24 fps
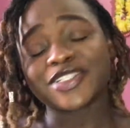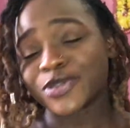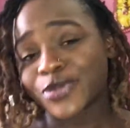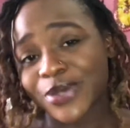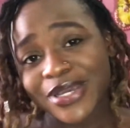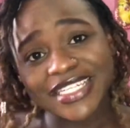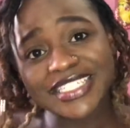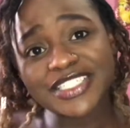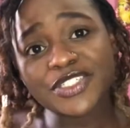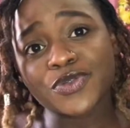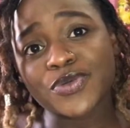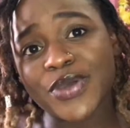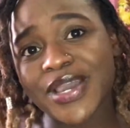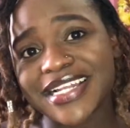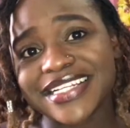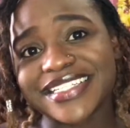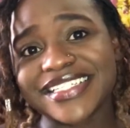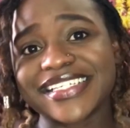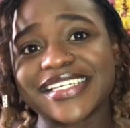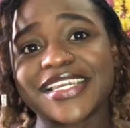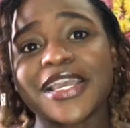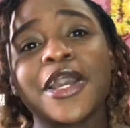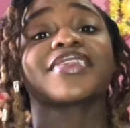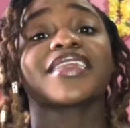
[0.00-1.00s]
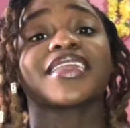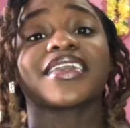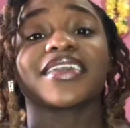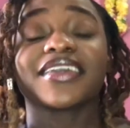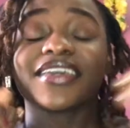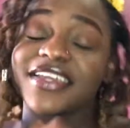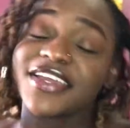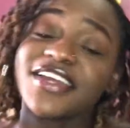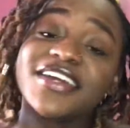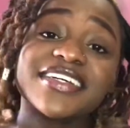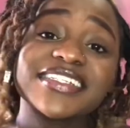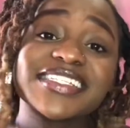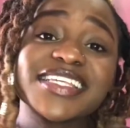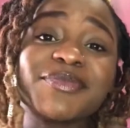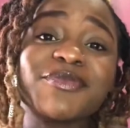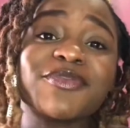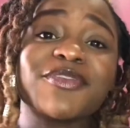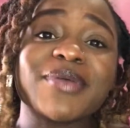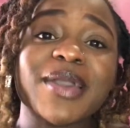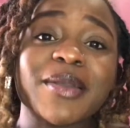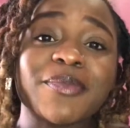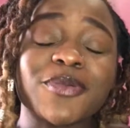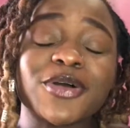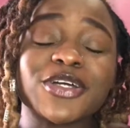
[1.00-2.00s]
2020. Here are some of
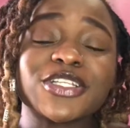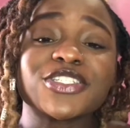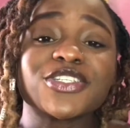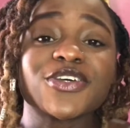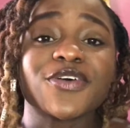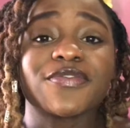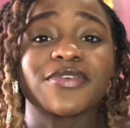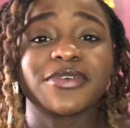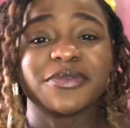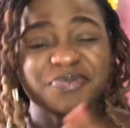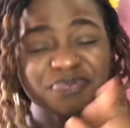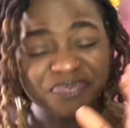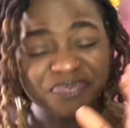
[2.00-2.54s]
my points of